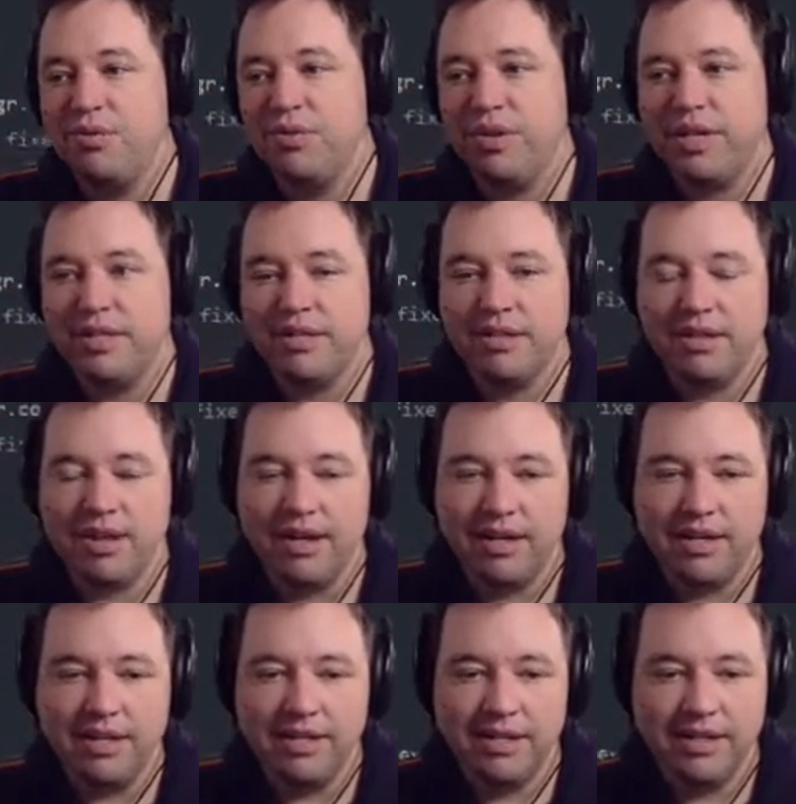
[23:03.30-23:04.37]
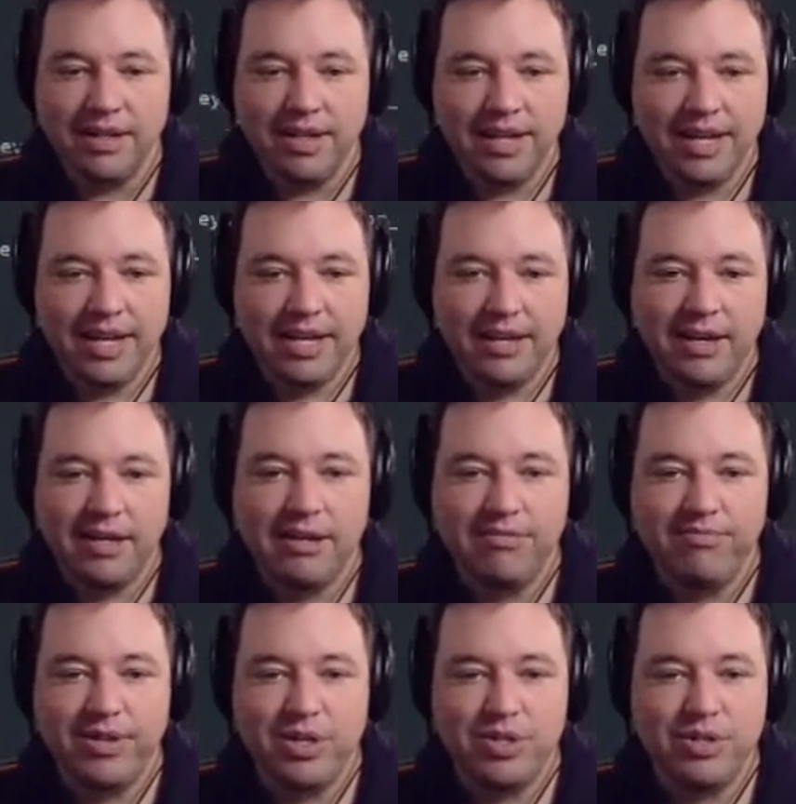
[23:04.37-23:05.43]
look at
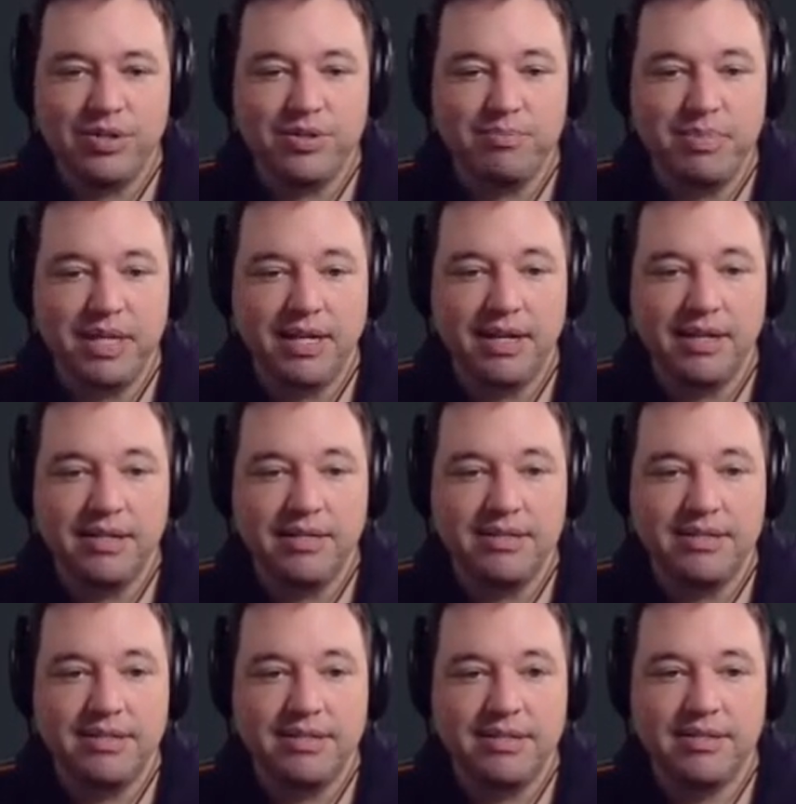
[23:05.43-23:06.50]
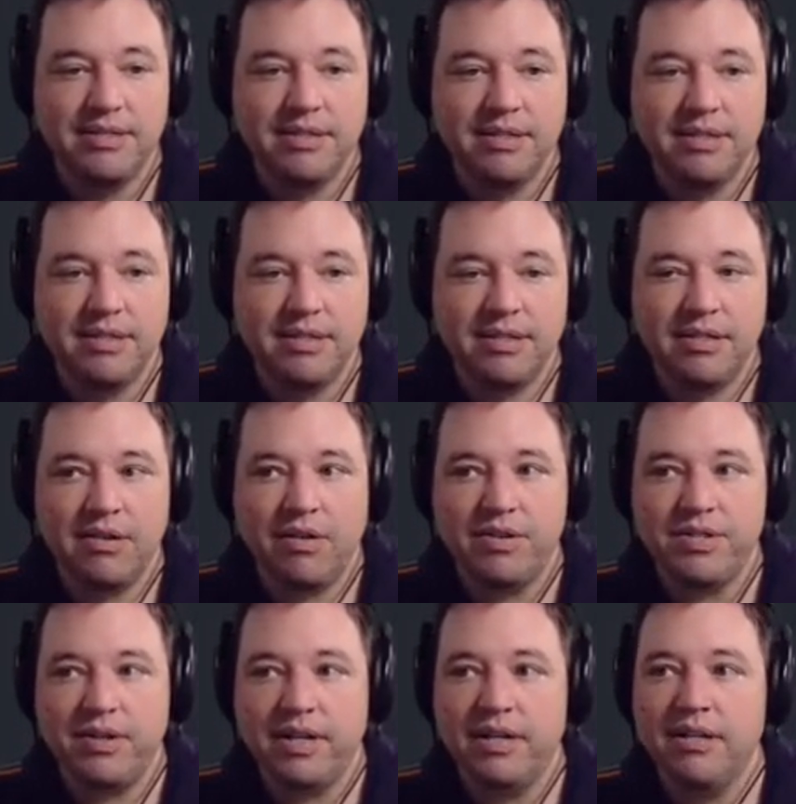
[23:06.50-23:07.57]
GitHub features because, or
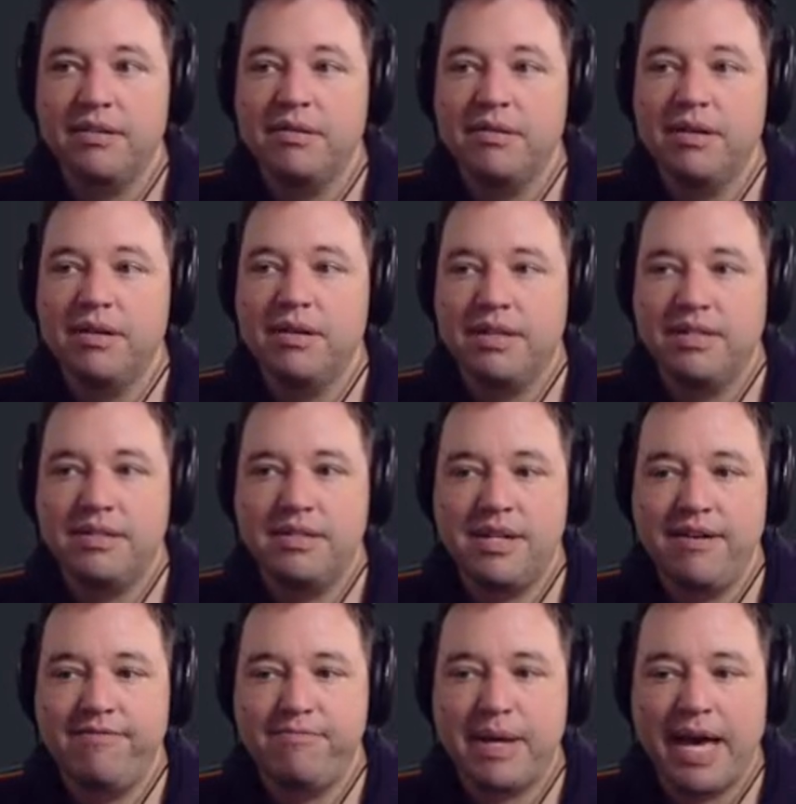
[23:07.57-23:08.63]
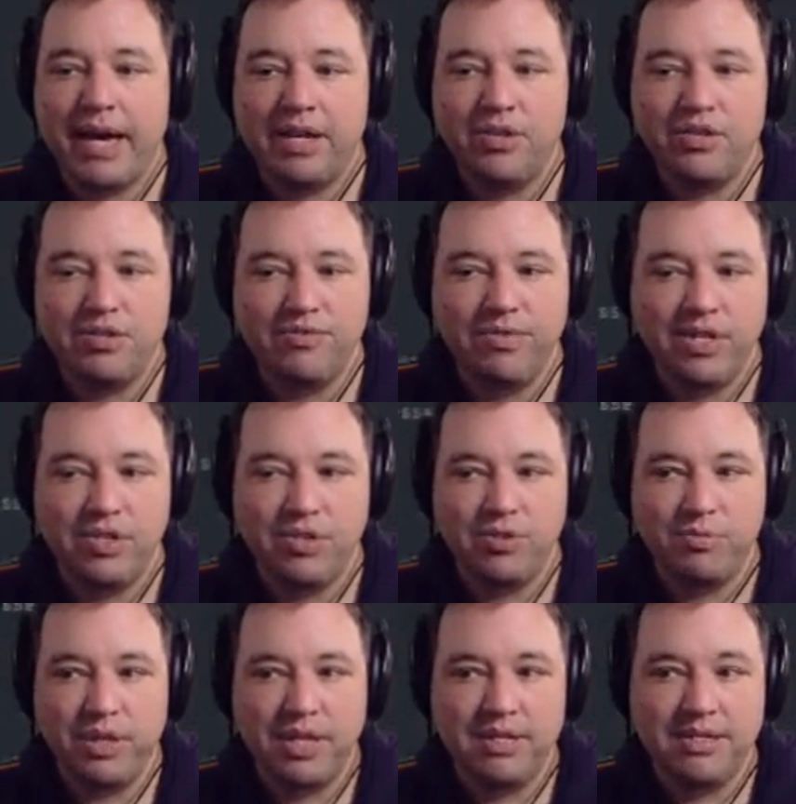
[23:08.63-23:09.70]
sorry, dev packages features,
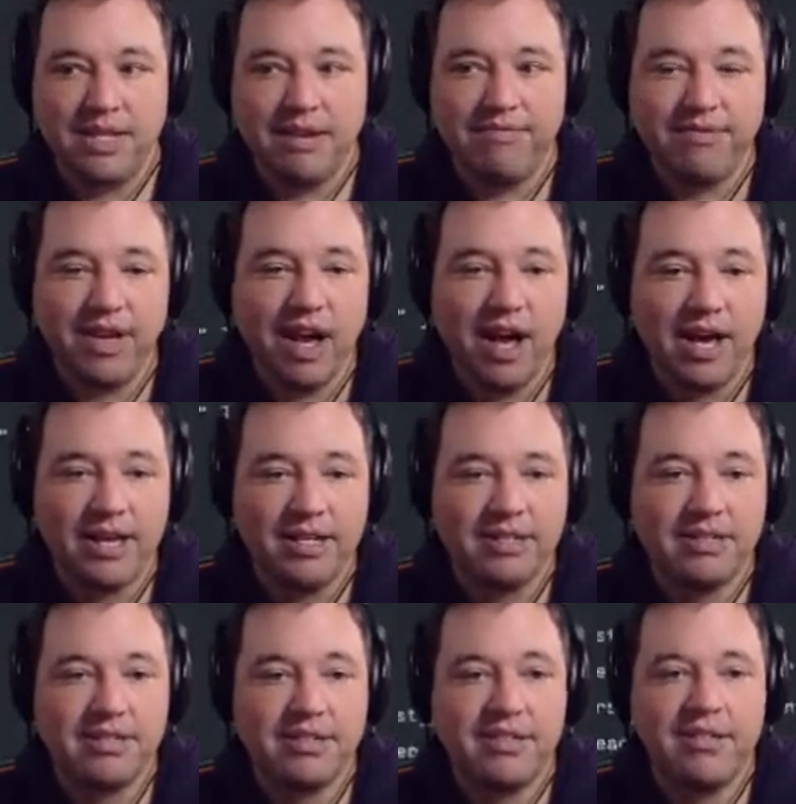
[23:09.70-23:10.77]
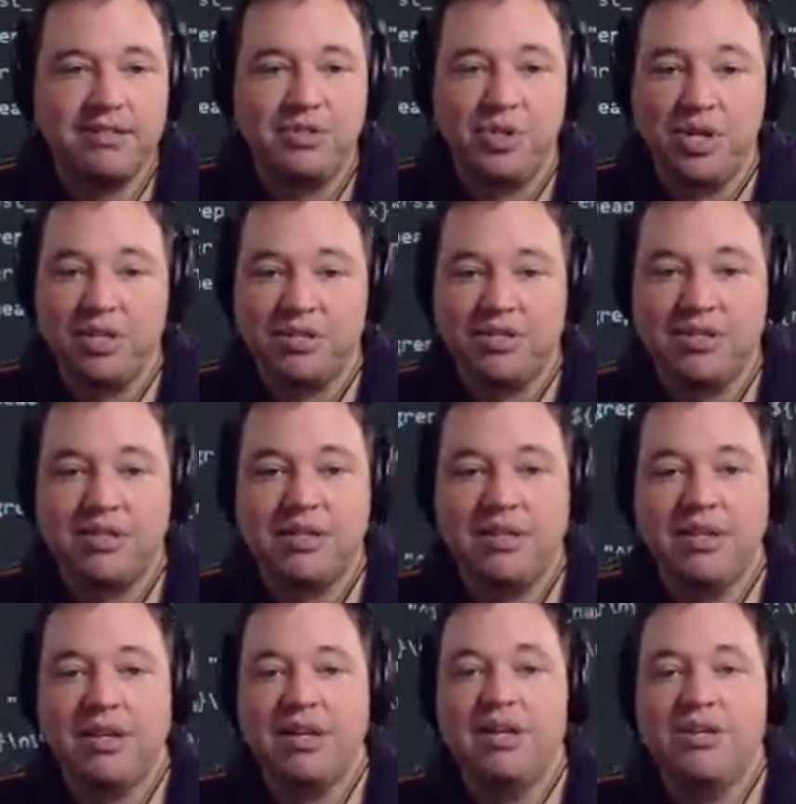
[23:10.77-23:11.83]
because they've got just
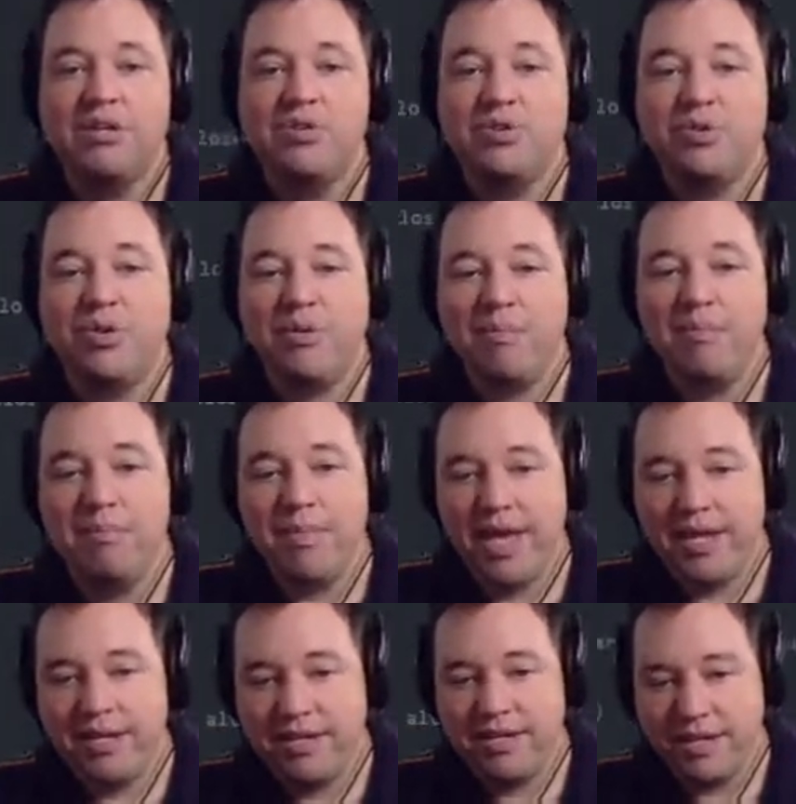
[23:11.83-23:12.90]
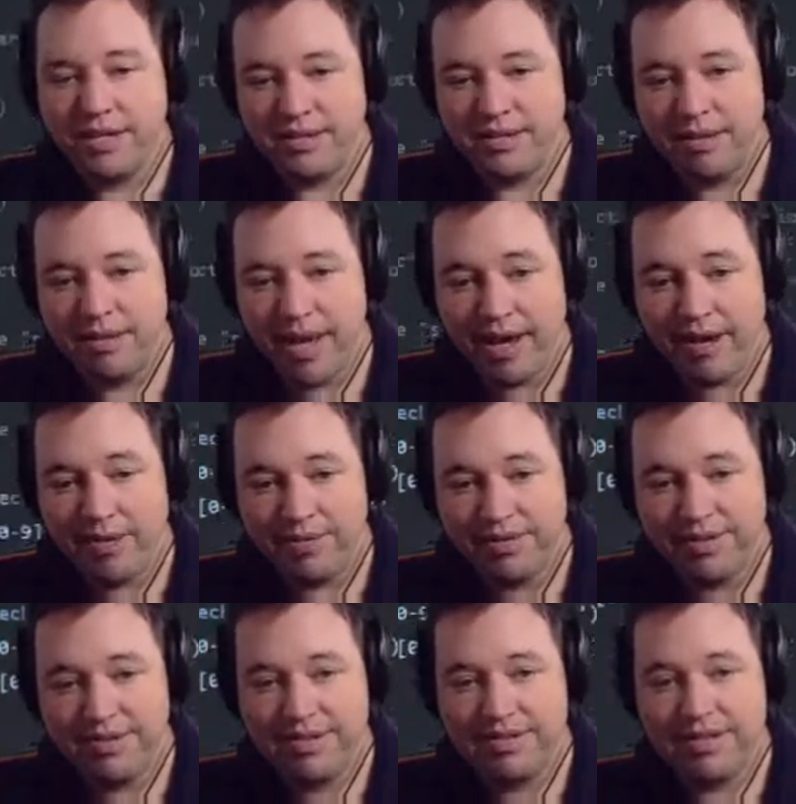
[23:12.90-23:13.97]
tremendous
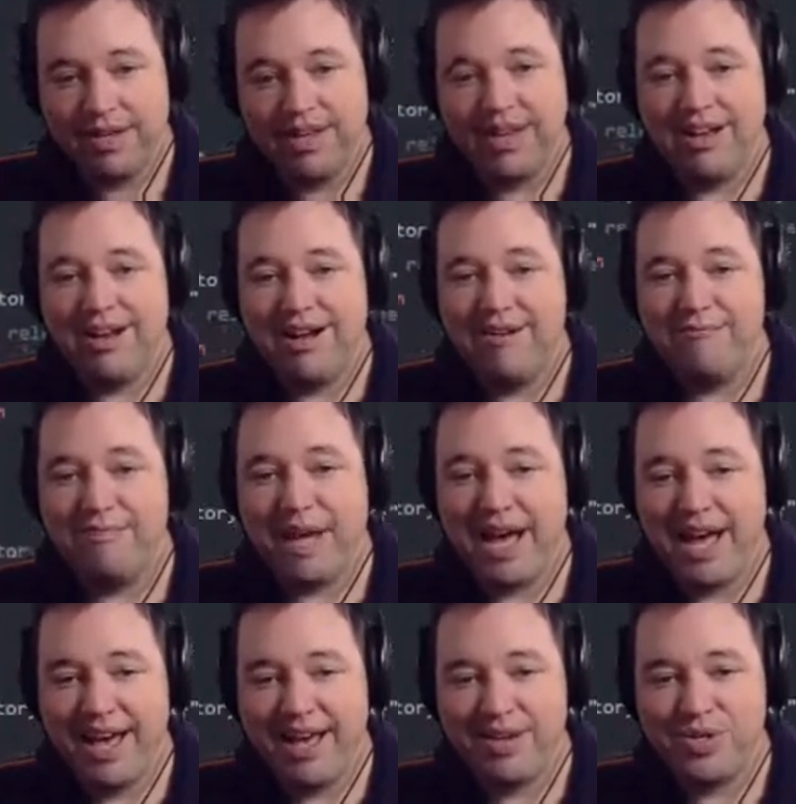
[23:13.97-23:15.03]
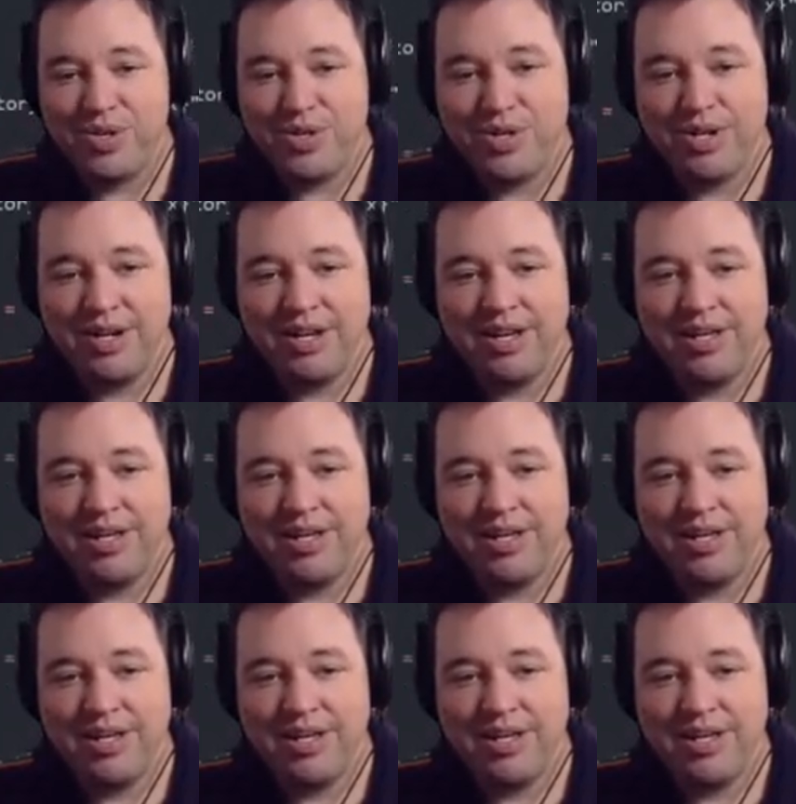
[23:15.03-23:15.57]
amounts of bash.